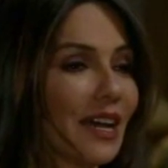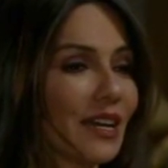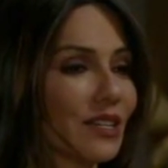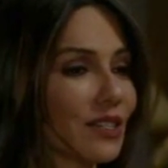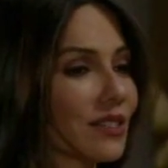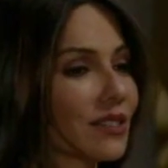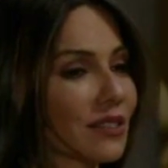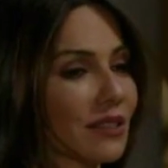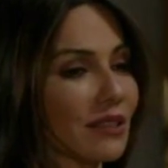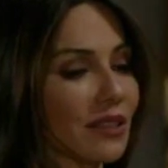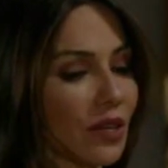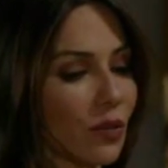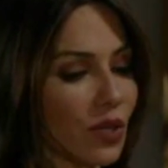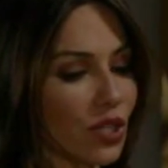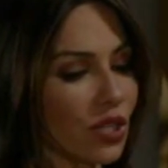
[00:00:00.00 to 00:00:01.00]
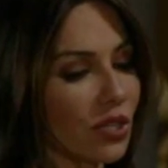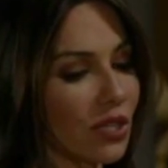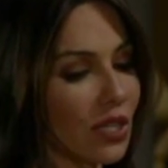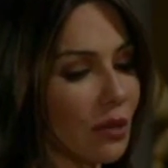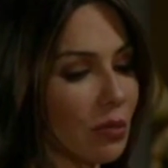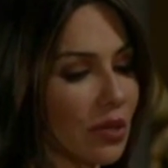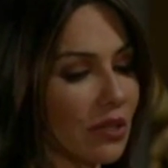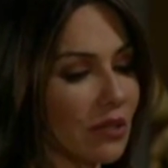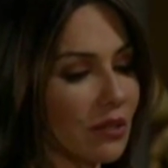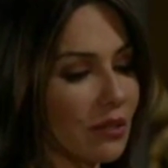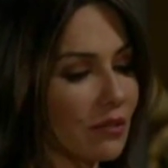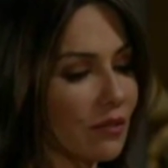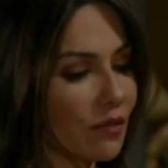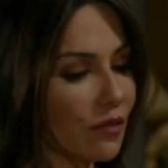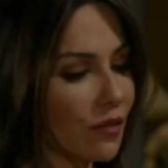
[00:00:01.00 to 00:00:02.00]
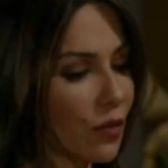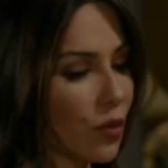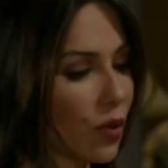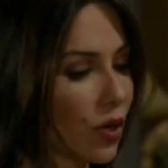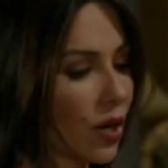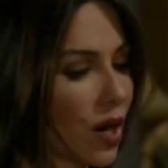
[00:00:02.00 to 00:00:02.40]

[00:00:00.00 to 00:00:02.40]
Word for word: I just think we should keep it for